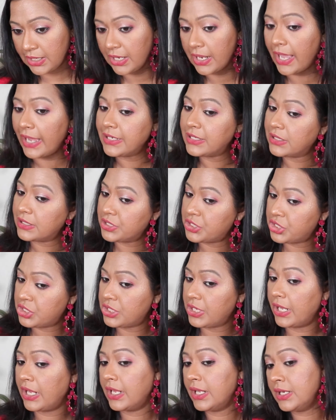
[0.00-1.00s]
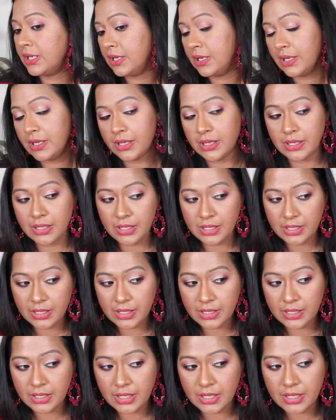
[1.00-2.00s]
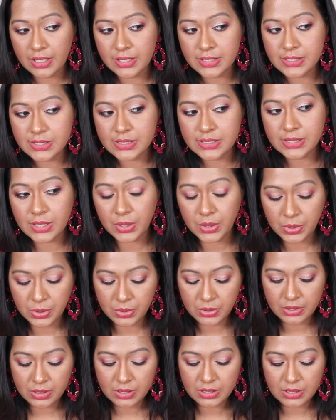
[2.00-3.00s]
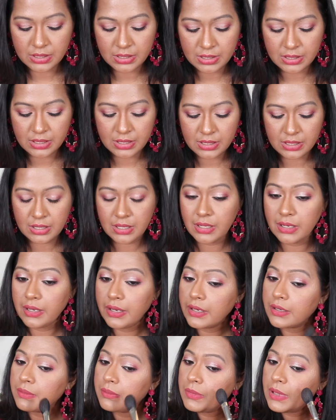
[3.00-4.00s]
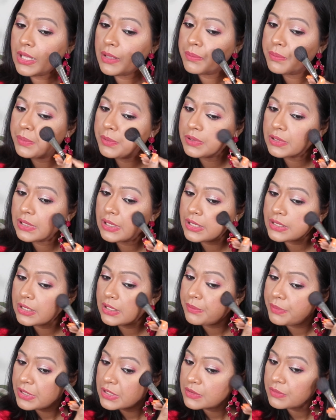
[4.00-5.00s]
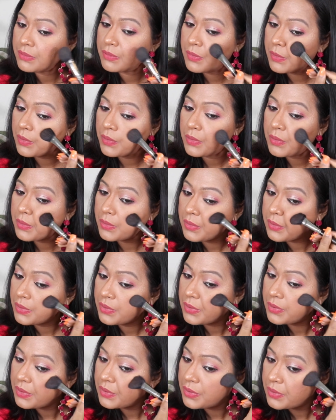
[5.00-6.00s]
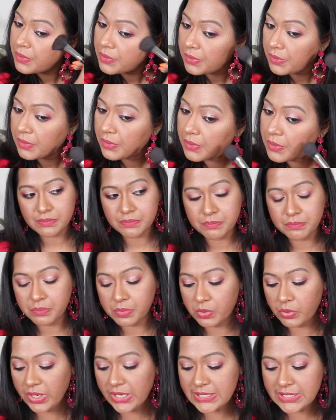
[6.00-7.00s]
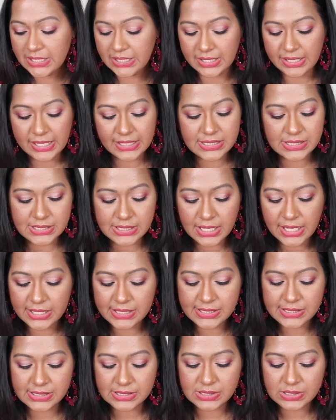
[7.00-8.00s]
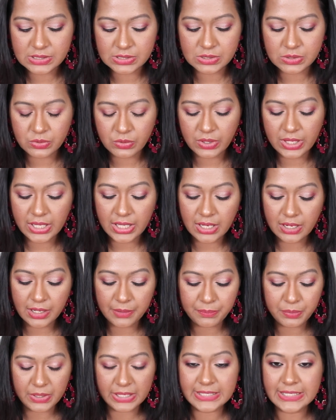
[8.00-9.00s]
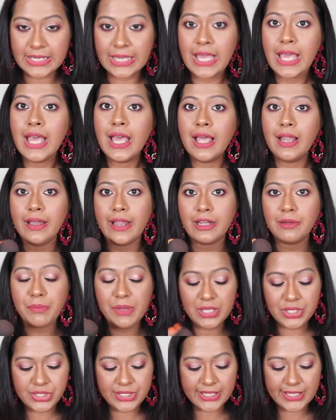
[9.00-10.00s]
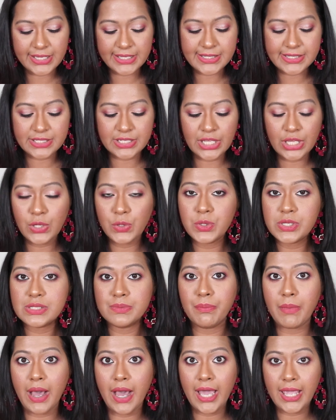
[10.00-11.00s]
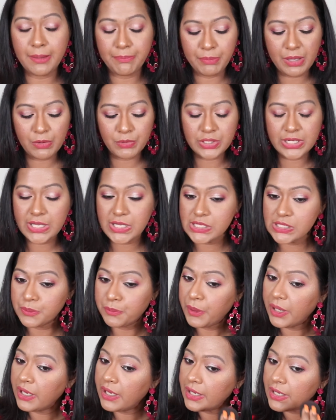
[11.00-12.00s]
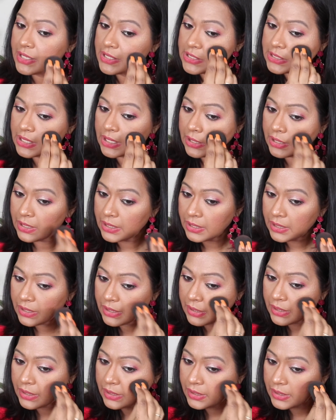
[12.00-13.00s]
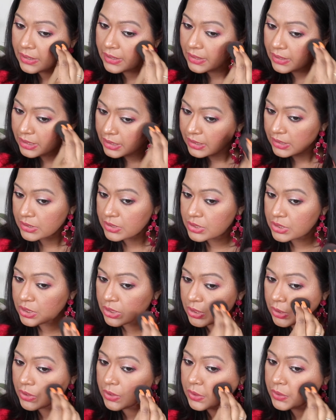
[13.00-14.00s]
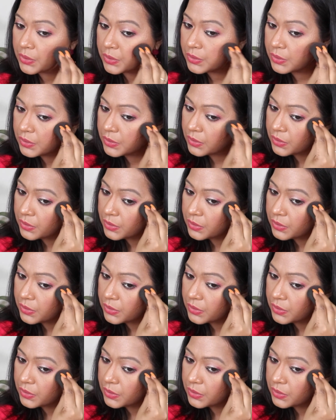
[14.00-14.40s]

lighter shade, so let me put a little bit more. Pretty, it's really pretty. Let me just use my beauty sponge to